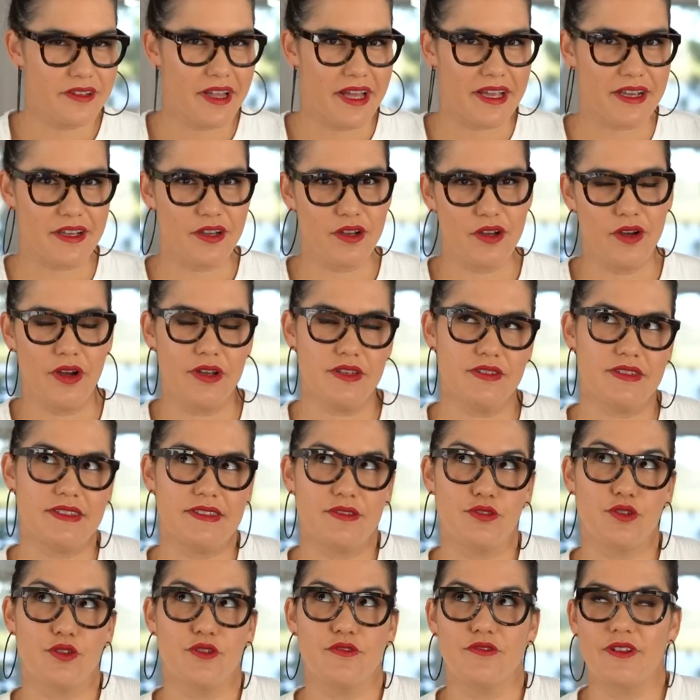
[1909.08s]
like
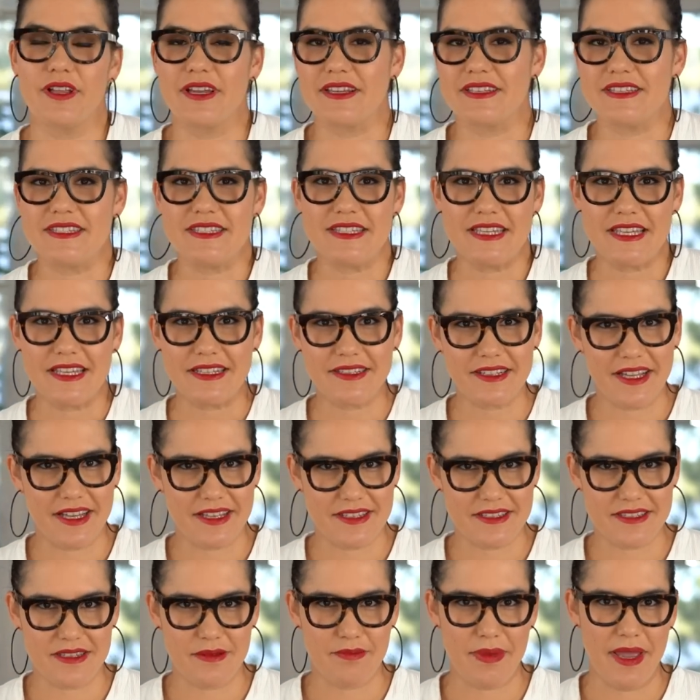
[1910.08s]
sort of like
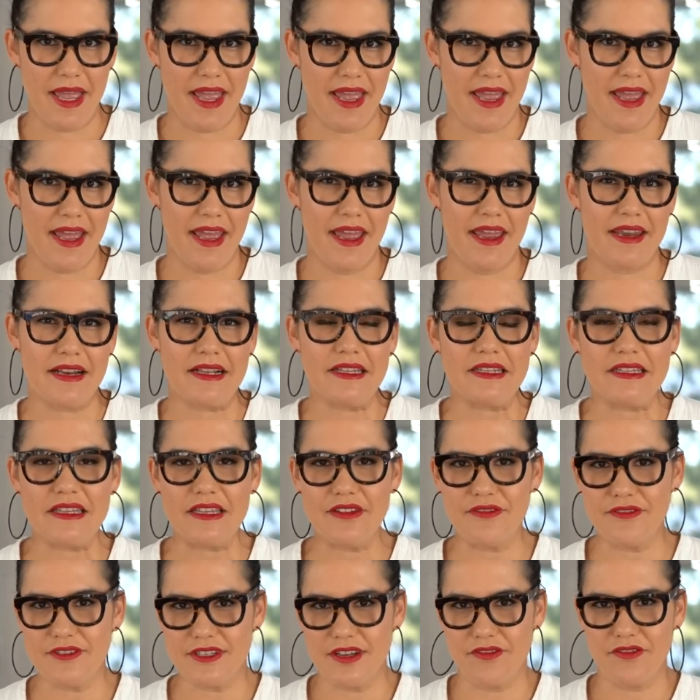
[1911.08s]
deglaze the pan,
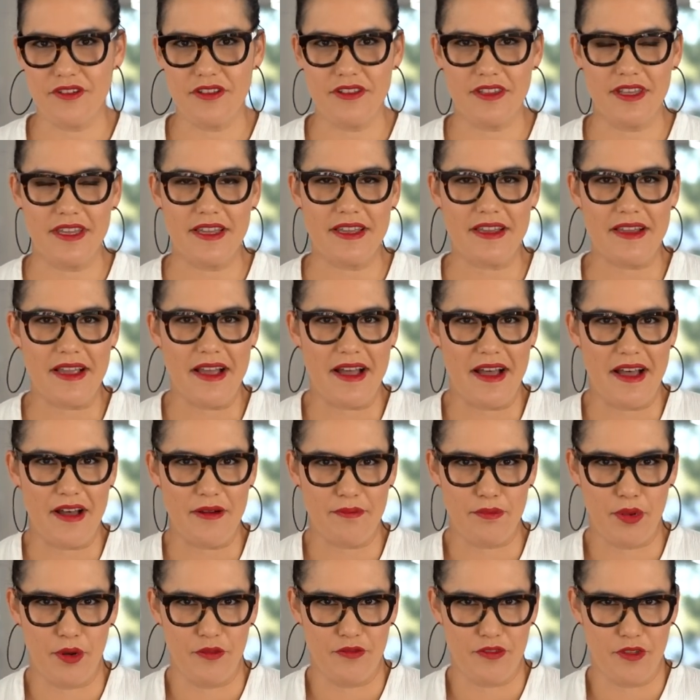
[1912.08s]
lift everything
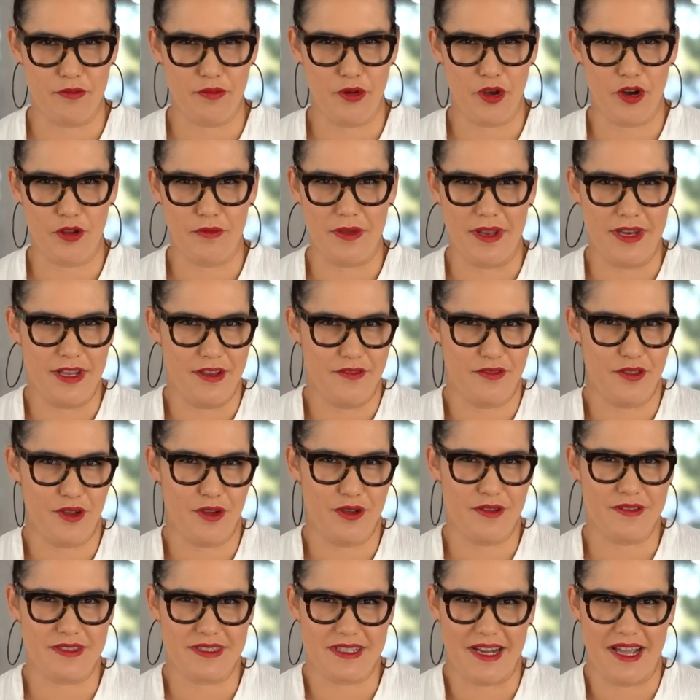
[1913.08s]
up off the bottom, any of
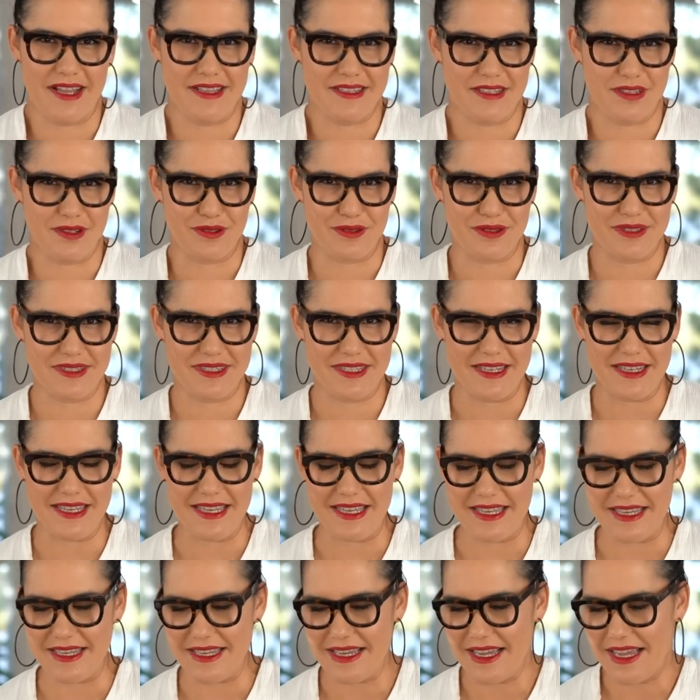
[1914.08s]
those nice little
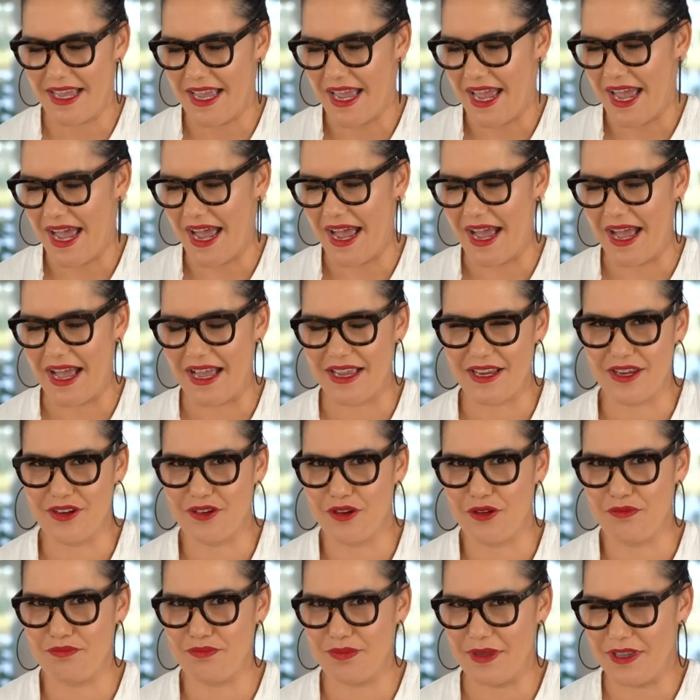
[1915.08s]
sticky, uh, you
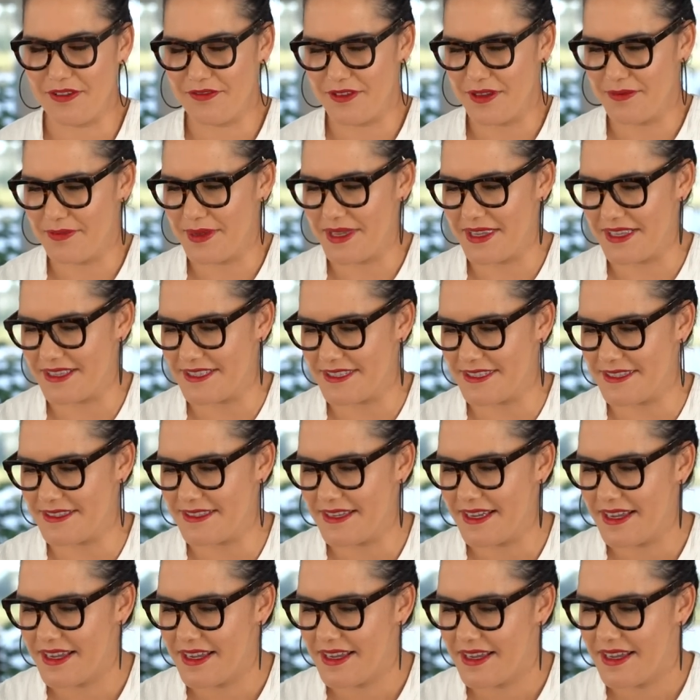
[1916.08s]
know, beefy
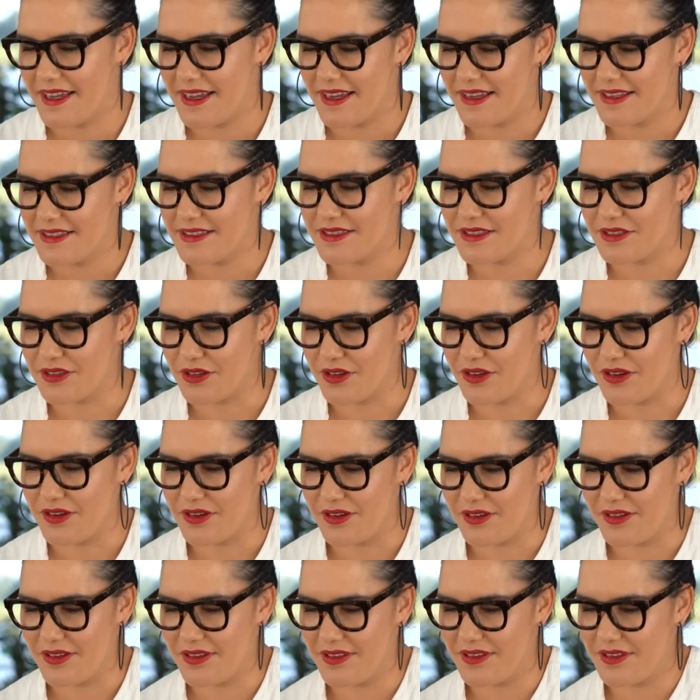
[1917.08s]
bits. So